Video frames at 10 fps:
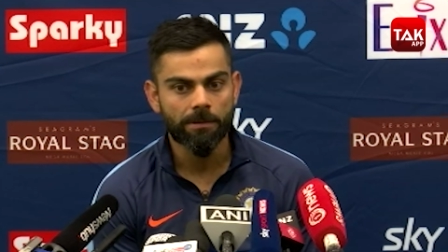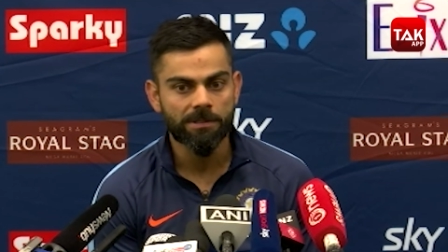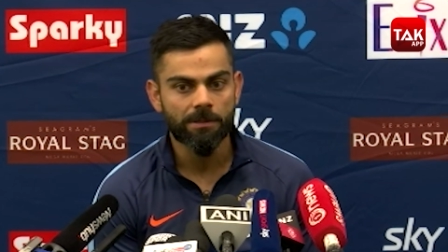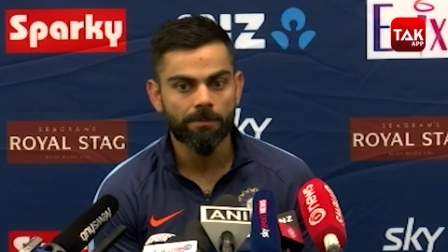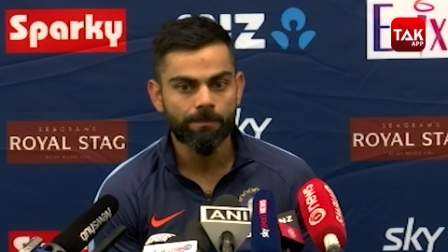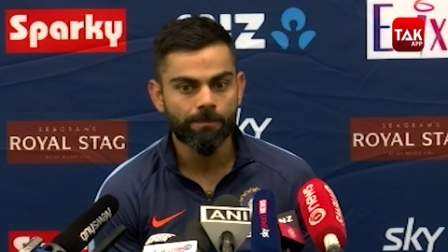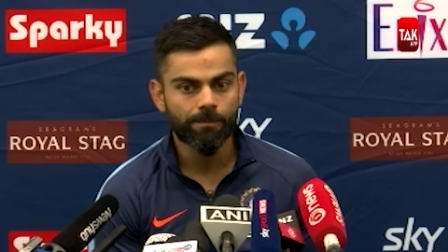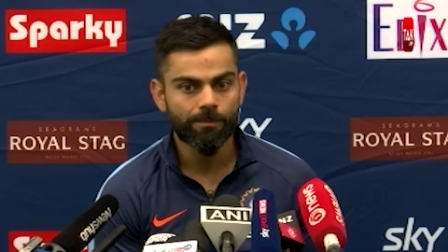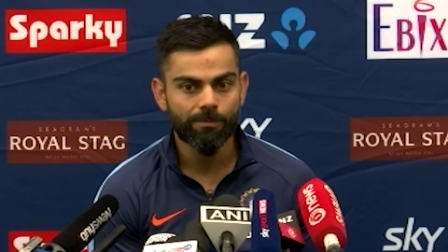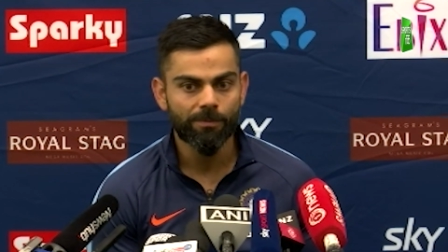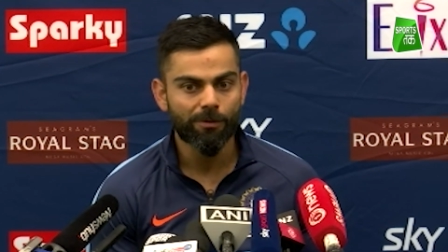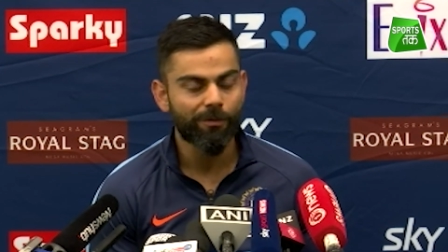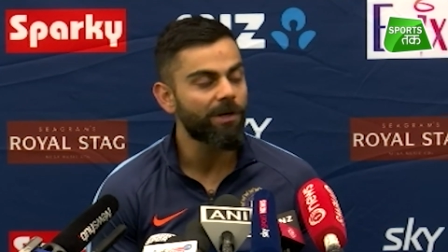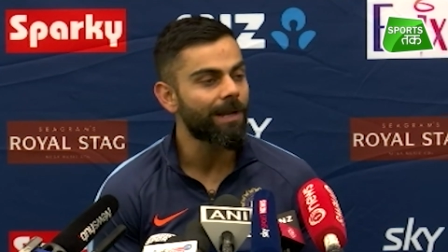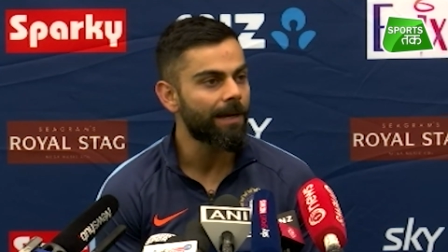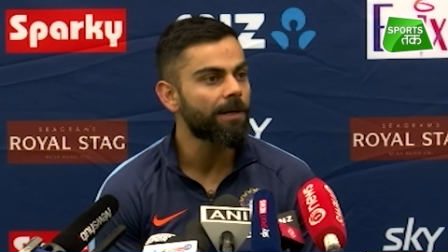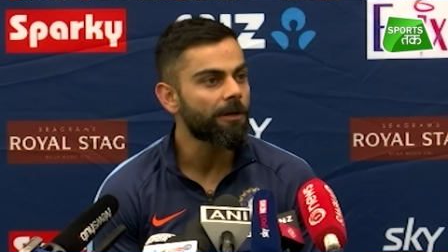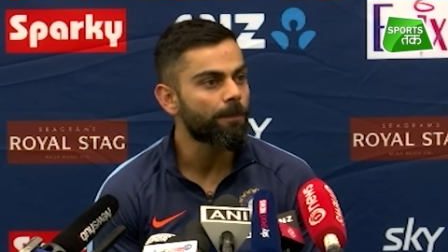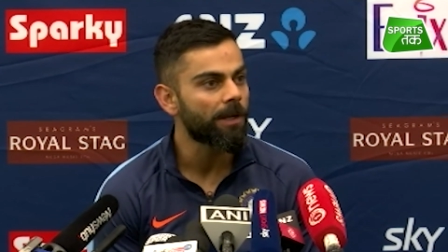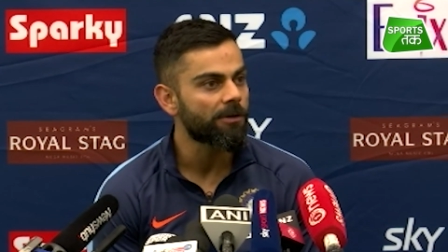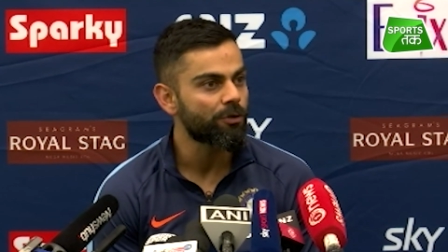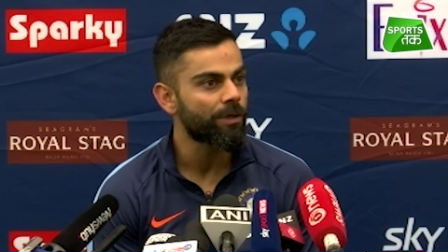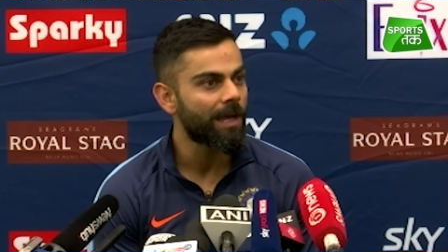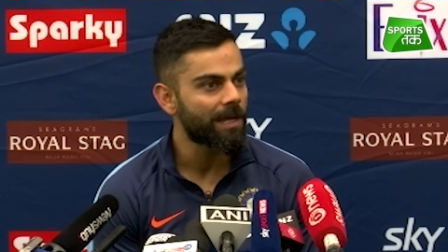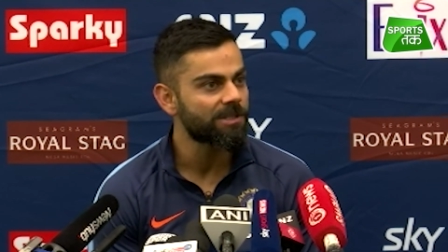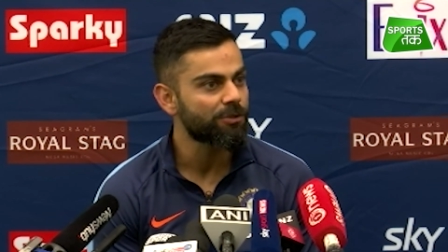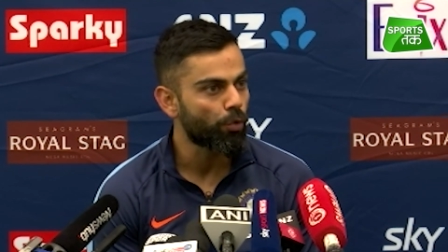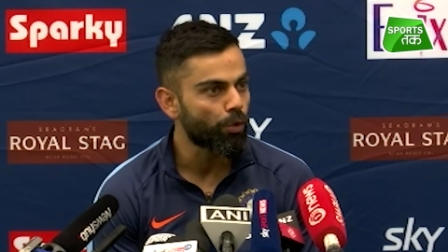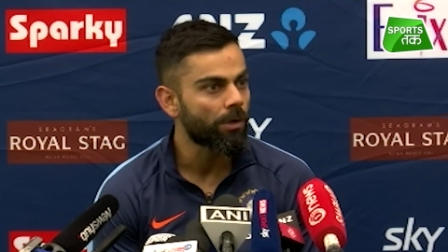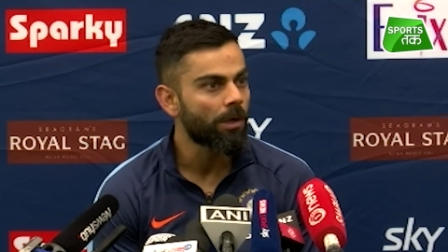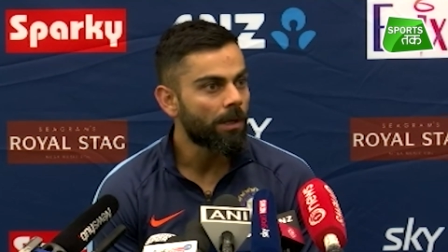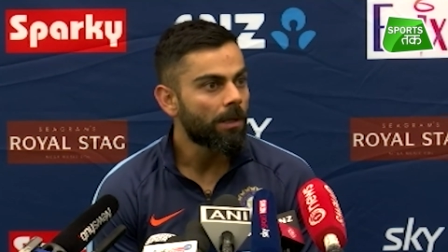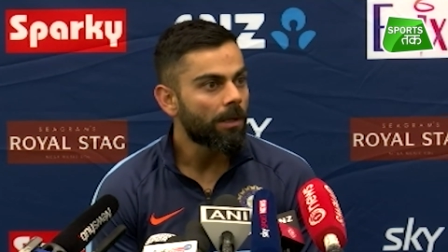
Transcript: you know, very talented player, so he has his own